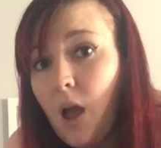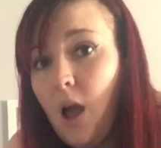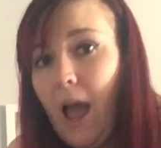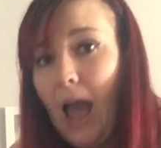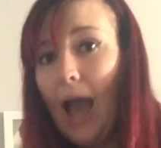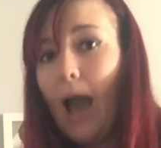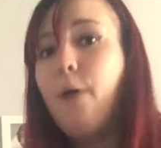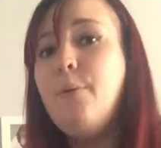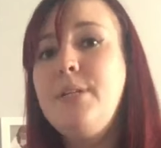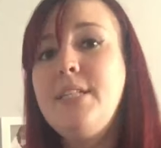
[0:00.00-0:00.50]

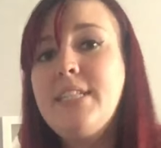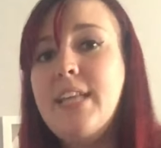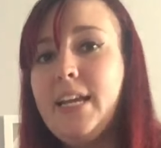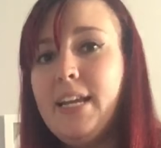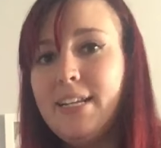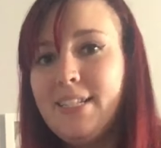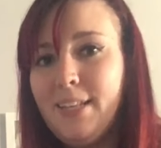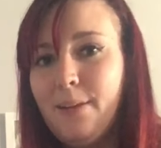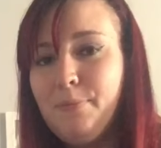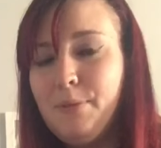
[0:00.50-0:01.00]
How is that
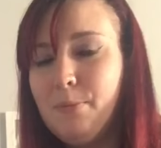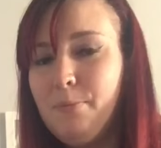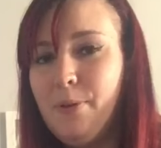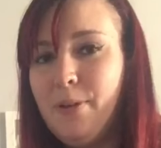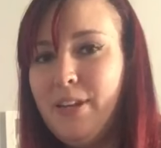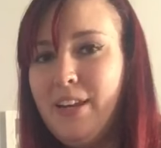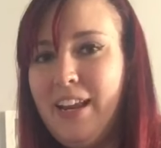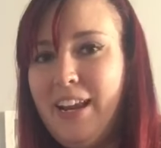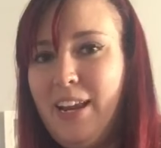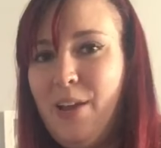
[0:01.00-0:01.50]

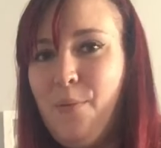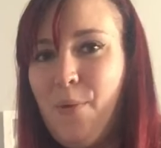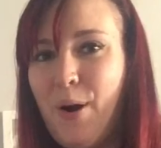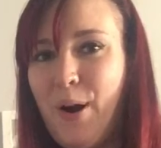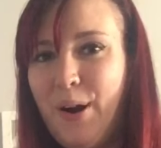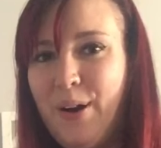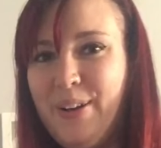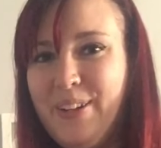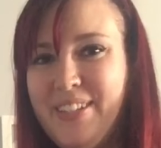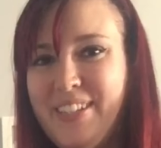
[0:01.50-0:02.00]
acceptable in any
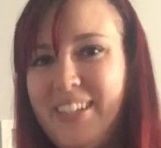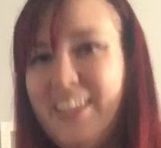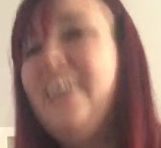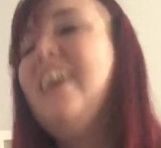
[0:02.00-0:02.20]
world?